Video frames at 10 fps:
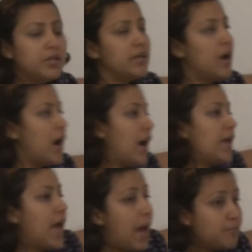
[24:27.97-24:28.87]
being high
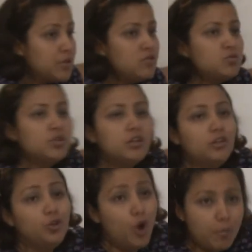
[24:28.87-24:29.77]
happens with a
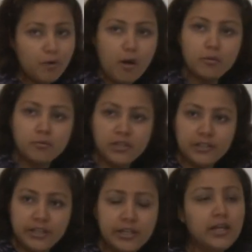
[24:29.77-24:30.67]
low
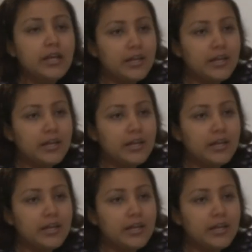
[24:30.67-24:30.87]
probability